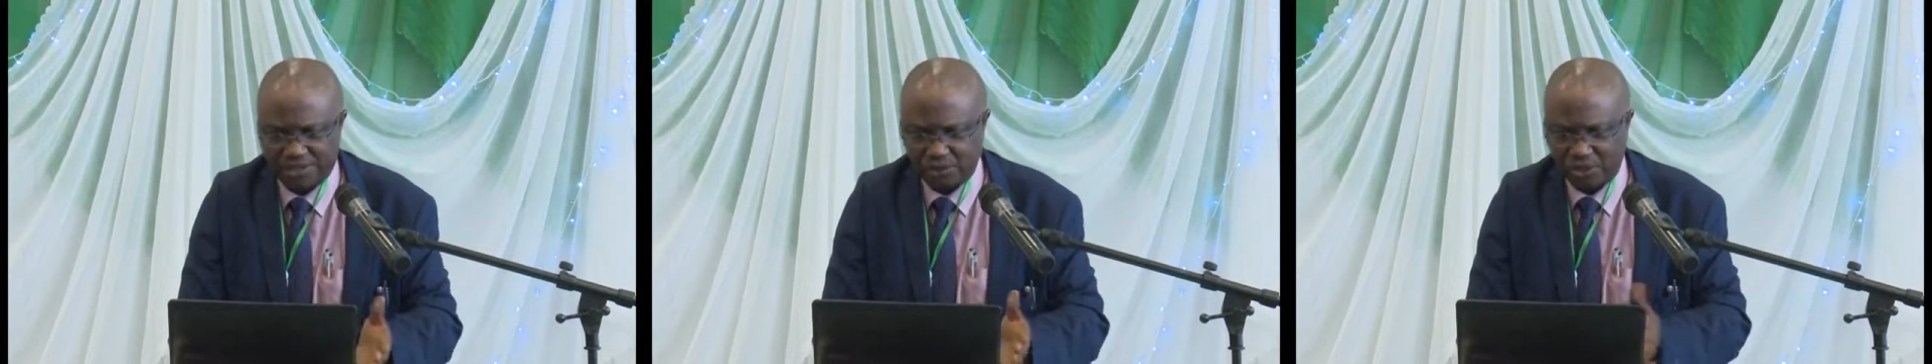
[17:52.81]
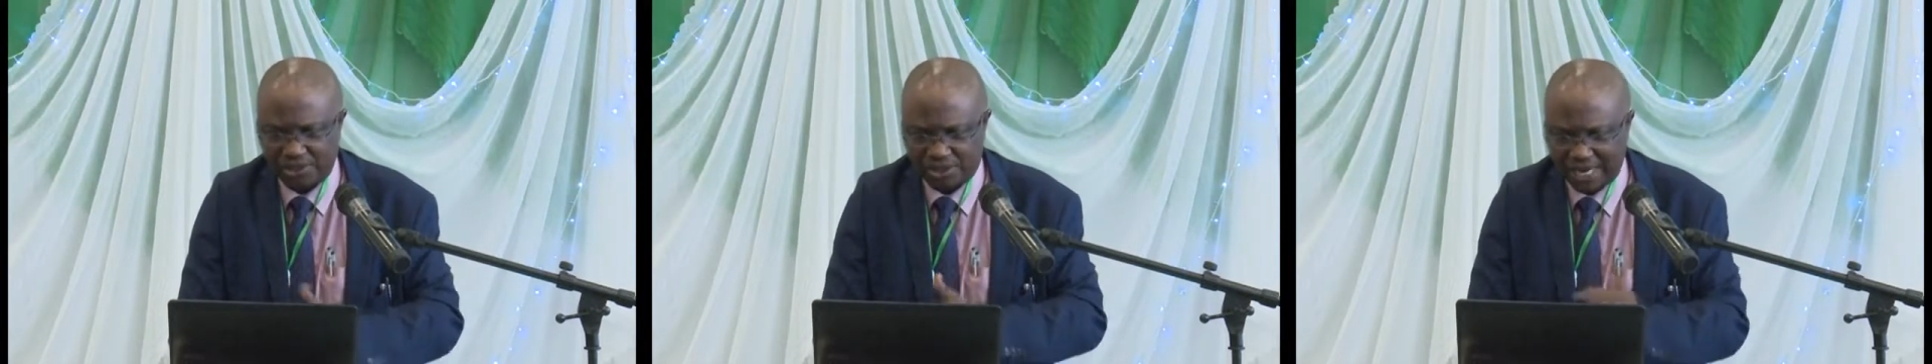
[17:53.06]

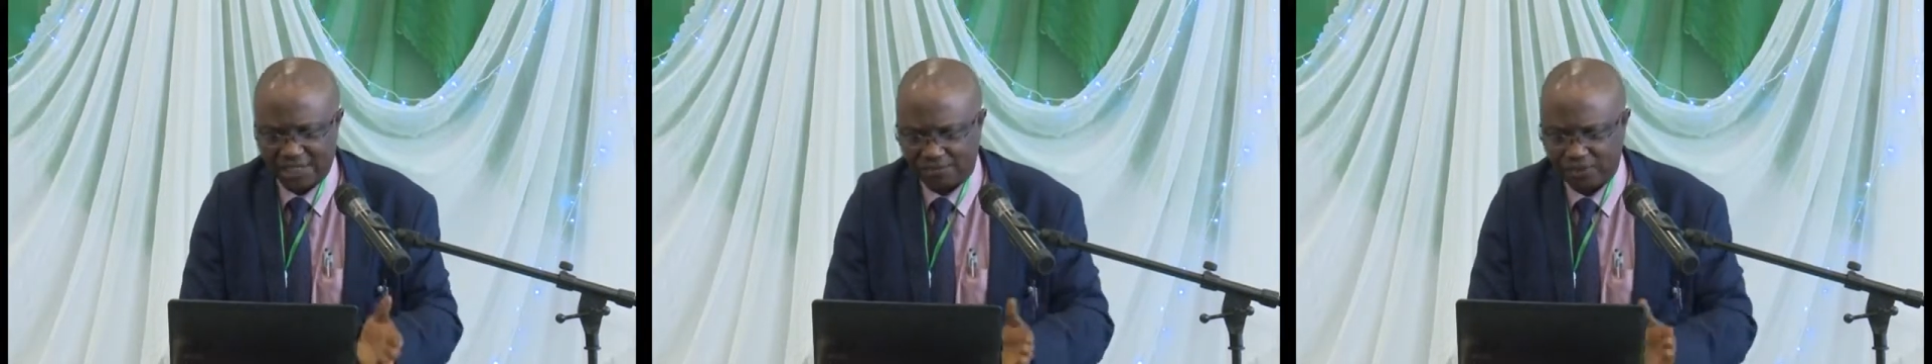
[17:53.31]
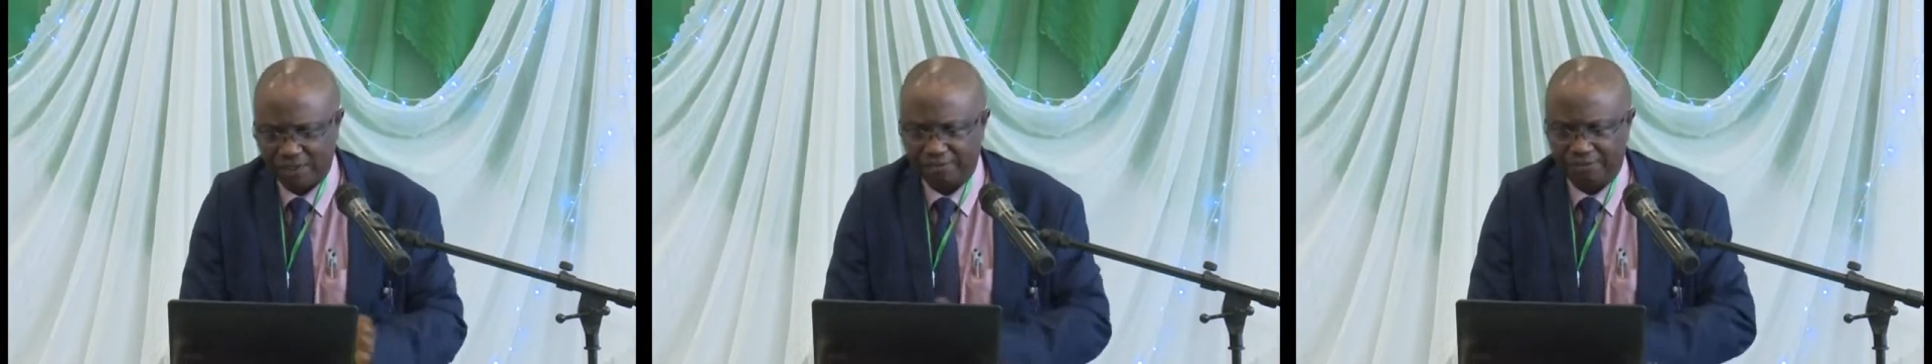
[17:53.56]
was
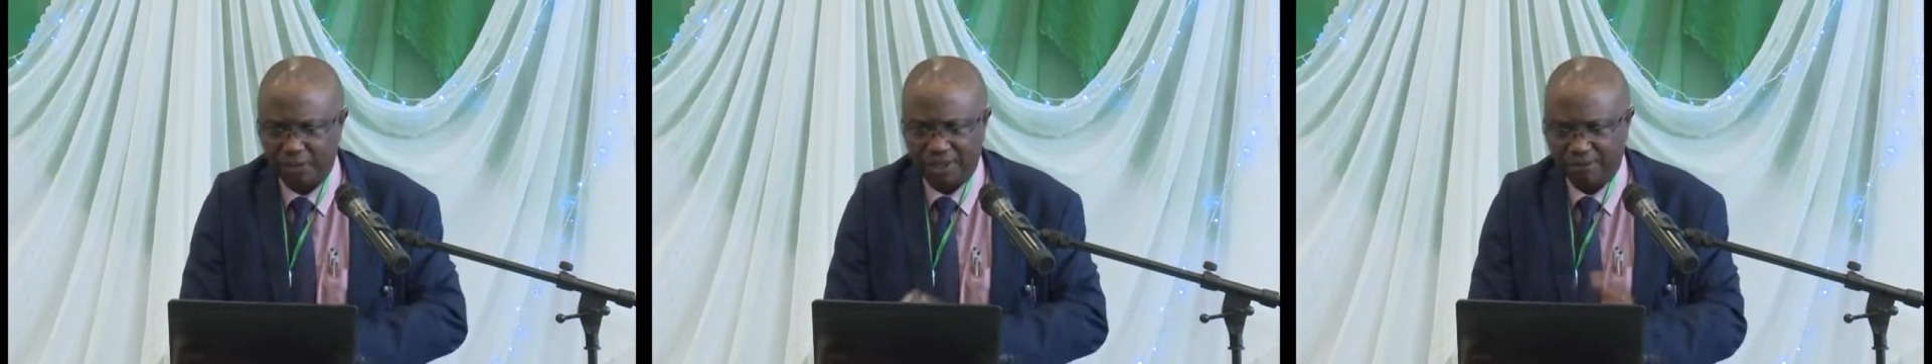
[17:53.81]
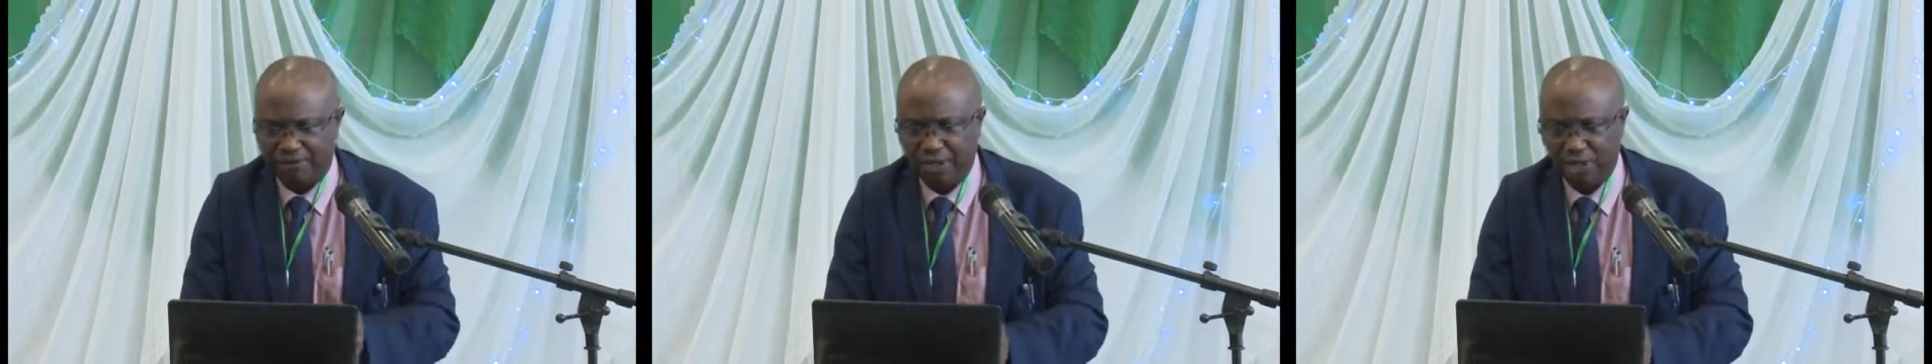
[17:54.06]
tasked with
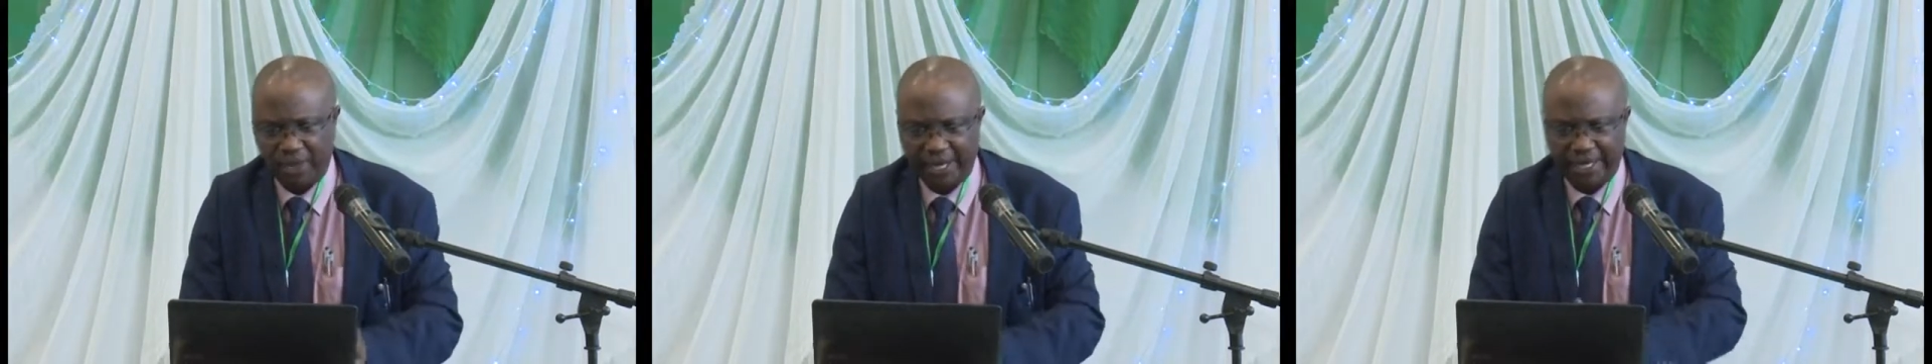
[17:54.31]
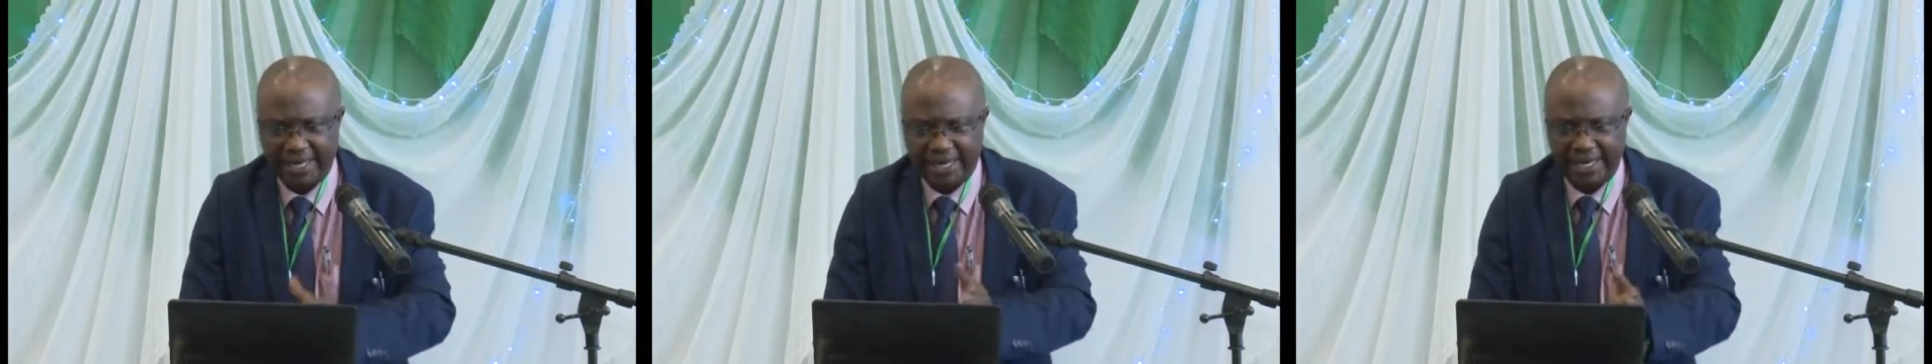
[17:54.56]
the
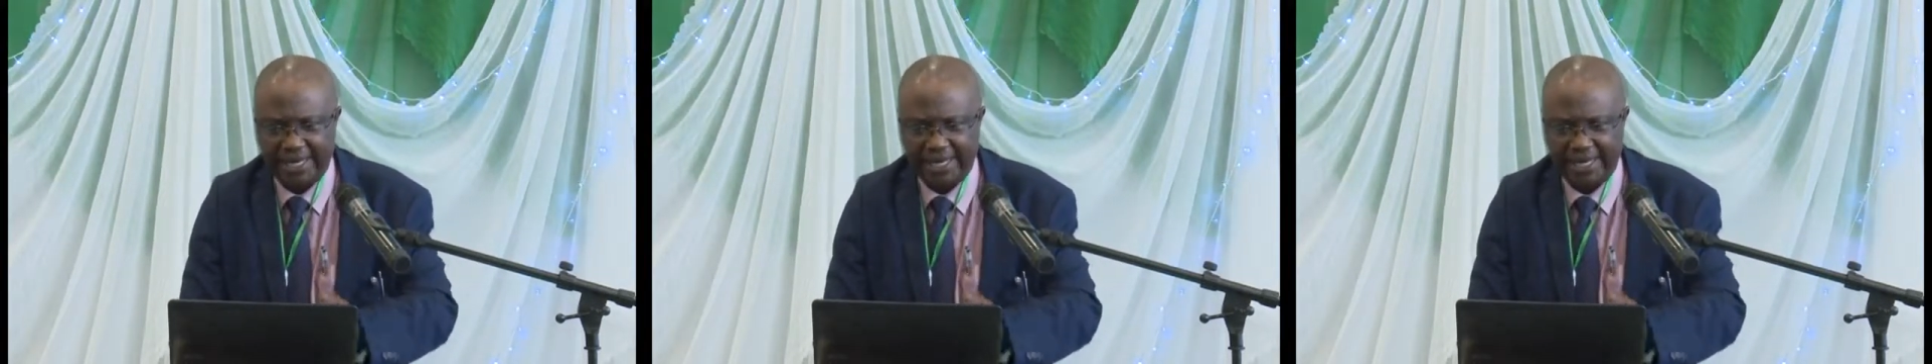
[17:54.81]
following: